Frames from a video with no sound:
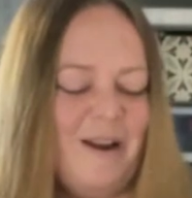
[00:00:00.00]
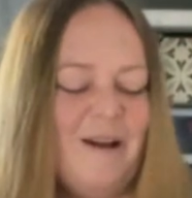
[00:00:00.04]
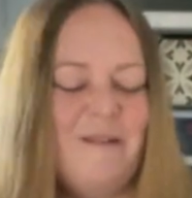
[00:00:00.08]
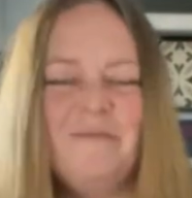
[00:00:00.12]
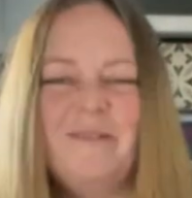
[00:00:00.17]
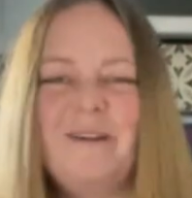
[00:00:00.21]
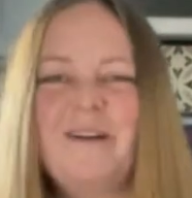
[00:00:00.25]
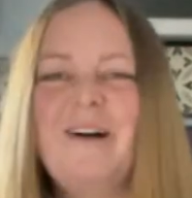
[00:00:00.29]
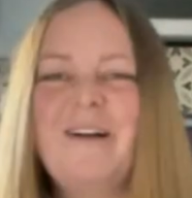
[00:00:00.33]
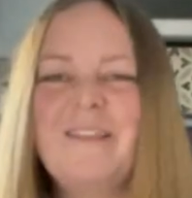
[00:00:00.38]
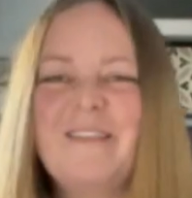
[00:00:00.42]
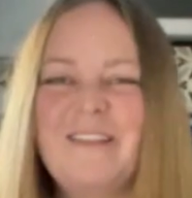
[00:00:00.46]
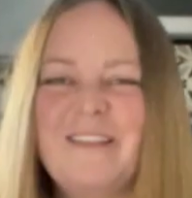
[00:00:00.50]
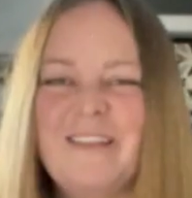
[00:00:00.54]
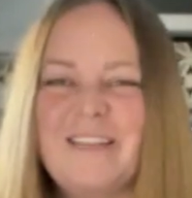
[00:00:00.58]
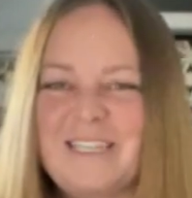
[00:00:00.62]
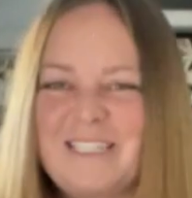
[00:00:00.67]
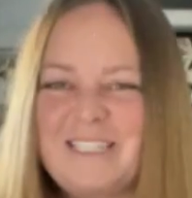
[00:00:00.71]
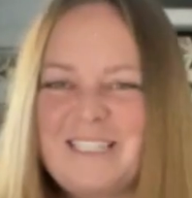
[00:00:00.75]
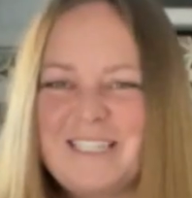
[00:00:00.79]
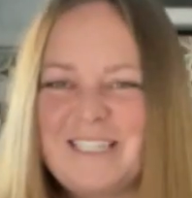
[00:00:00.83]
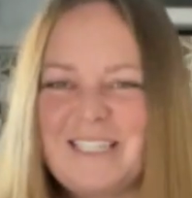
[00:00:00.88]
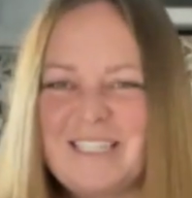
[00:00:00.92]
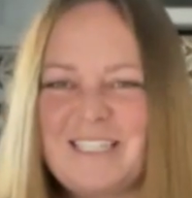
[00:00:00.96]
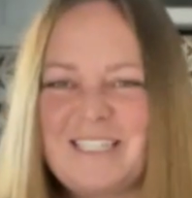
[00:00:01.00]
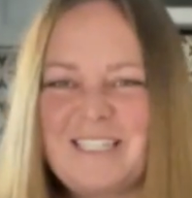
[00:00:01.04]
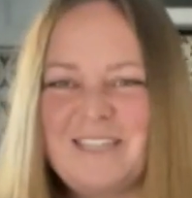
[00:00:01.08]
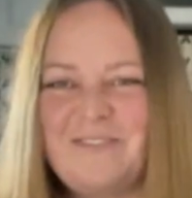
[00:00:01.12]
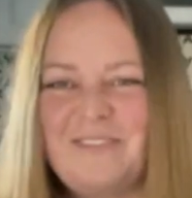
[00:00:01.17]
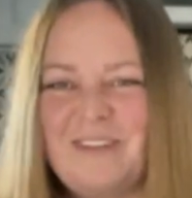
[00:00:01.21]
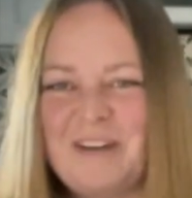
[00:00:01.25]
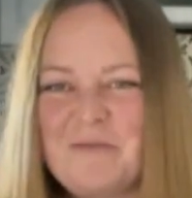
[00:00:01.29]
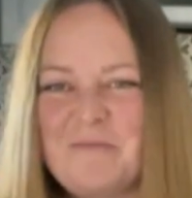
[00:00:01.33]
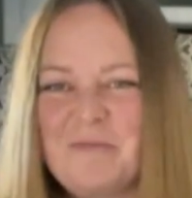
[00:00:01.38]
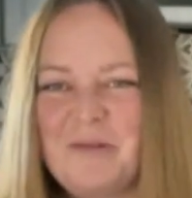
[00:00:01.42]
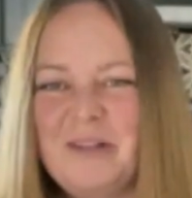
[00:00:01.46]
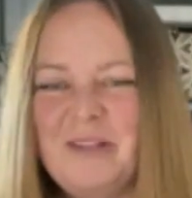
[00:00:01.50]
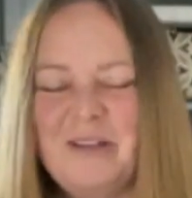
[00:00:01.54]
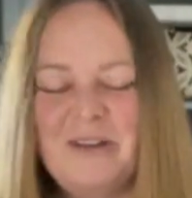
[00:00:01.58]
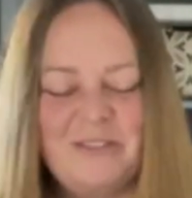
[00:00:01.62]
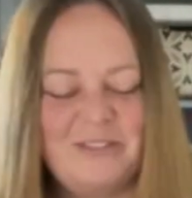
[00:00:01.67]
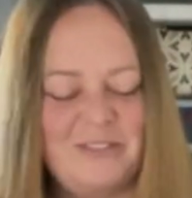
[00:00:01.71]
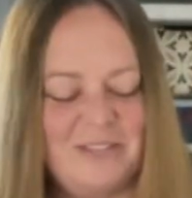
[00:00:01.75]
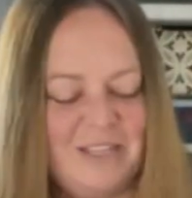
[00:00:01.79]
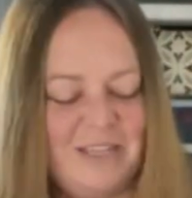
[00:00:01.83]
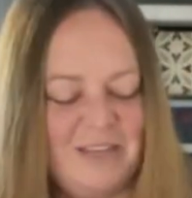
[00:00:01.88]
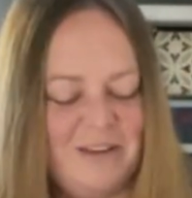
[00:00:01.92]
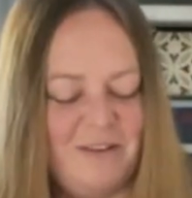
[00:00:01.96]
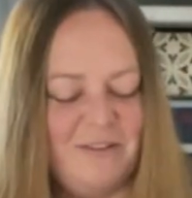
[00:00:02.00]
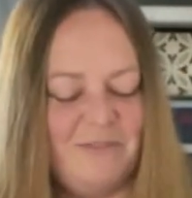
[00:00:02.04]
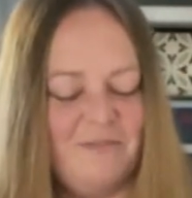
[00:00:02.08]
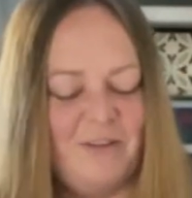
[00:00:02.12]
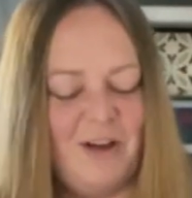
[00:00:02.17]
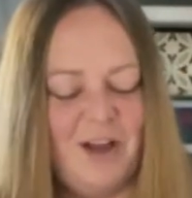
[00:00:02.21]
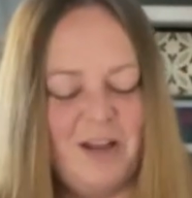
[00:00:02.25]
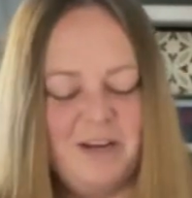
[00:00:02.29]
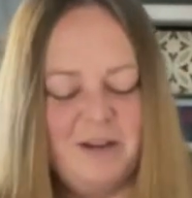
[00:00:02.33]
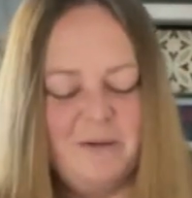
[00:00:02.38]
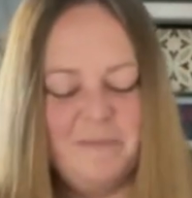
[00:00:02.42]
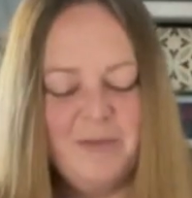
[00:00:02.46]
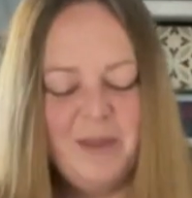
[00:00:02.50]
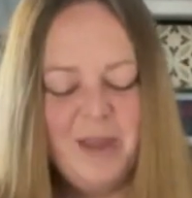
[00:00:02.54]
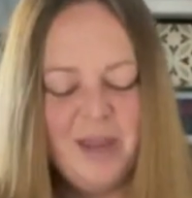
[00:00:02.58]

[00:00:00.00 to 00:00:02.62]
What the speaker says: I'll put all the links to this stuff down below so that you can find them.